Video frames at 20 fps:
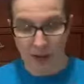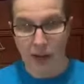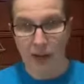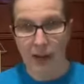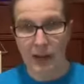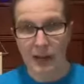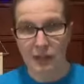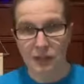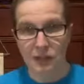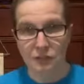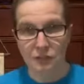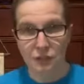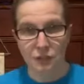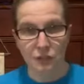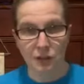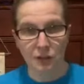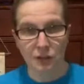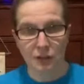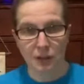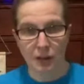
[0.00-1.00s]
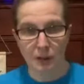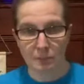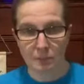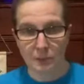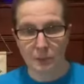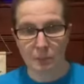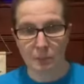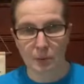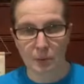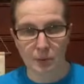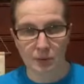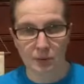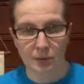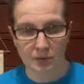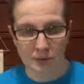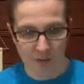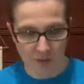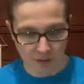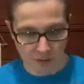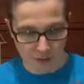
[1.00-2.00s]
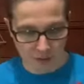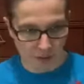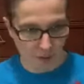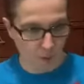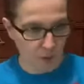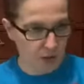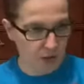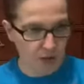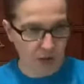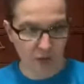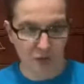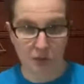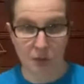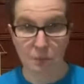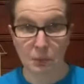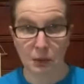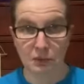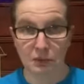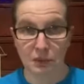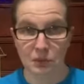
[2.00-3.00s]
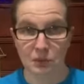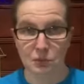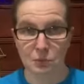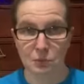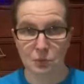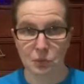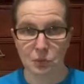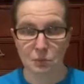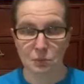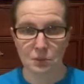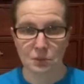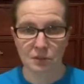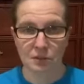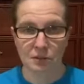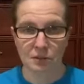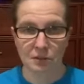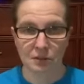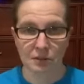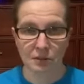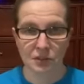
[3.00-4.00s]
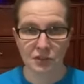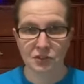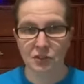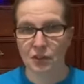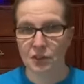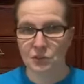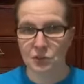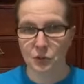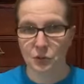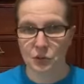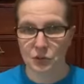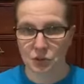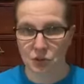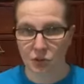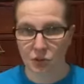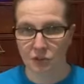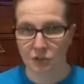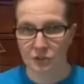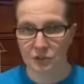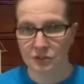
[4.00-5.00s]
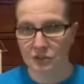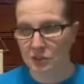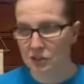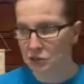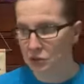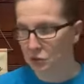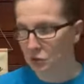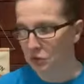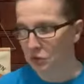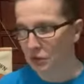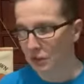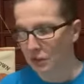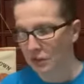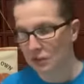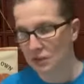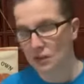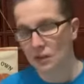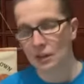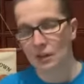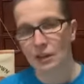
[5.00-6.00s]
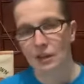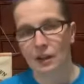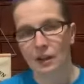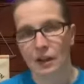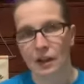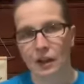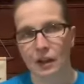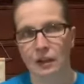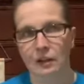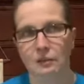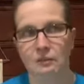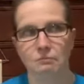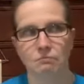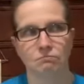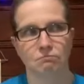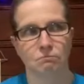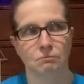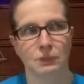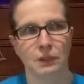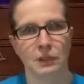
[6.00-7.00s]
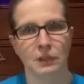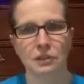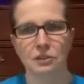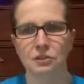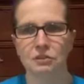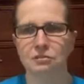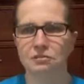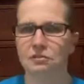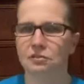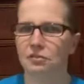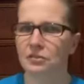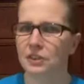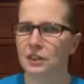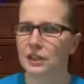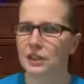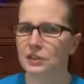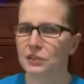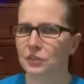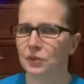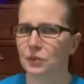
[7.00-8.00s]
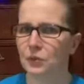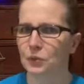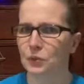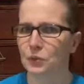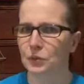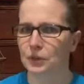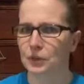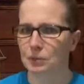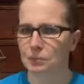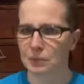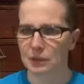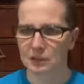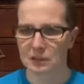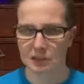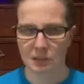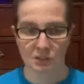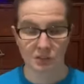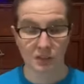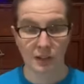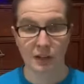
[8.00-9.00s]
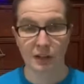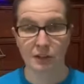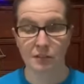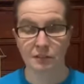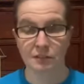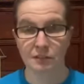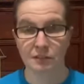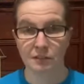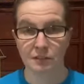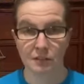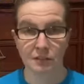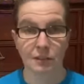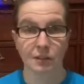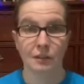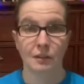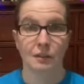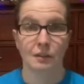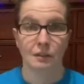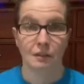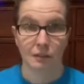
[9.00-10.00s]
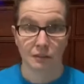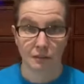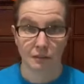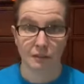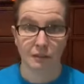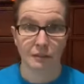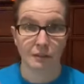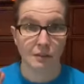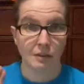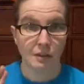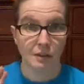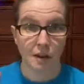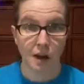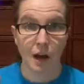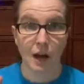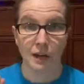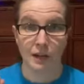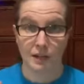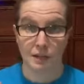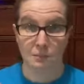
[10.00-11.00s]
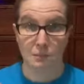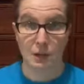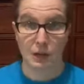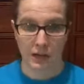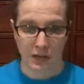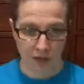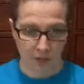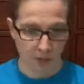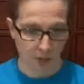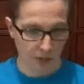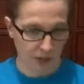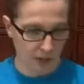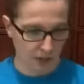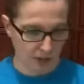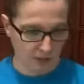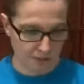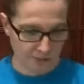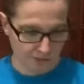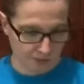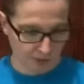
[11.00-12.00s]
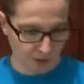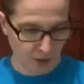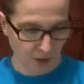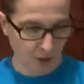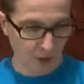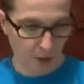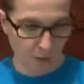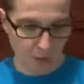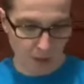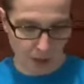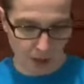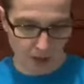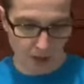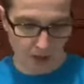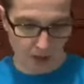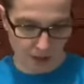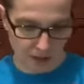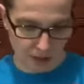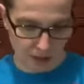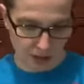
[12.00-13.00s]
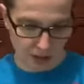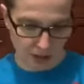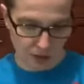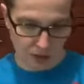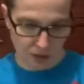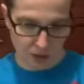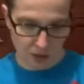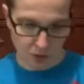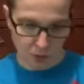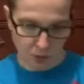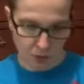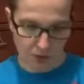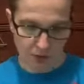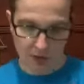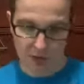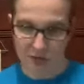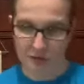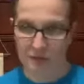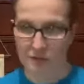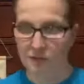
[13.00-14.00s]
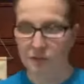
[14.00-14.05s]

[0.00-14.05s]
And if you're a club member, which is the monthly subscription, there's also a surface that you can get either free or a really big discount. Not in my head right now. But these are the new ones.